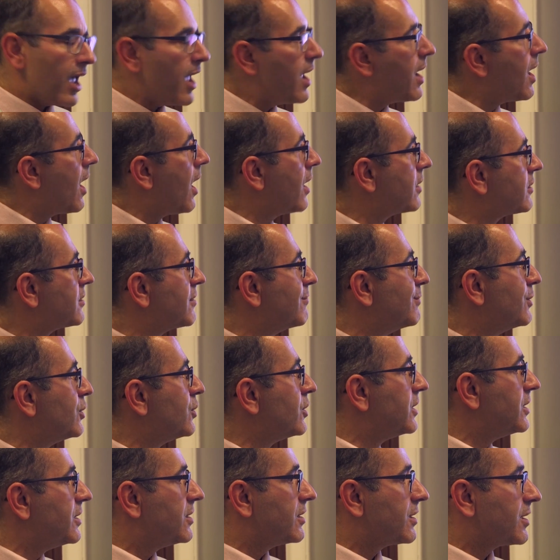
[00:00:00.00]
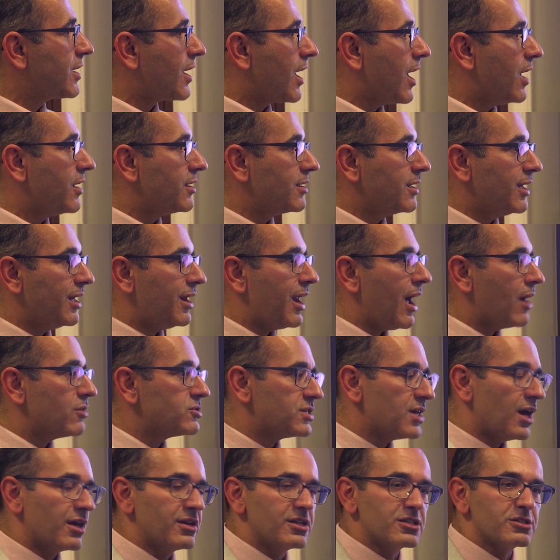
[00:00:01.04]
AI community to kind of get
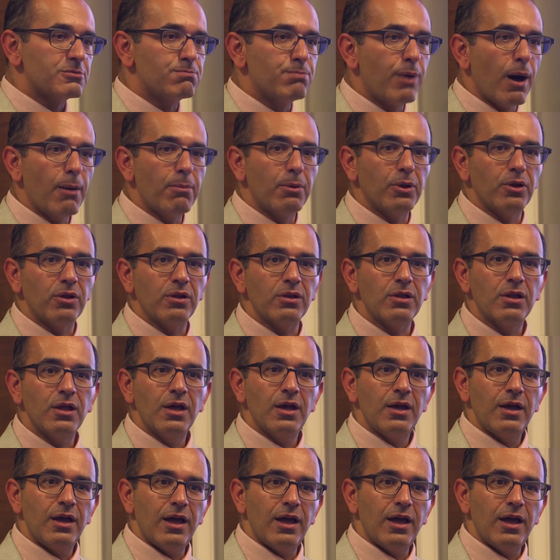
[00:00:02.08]
outside its bubble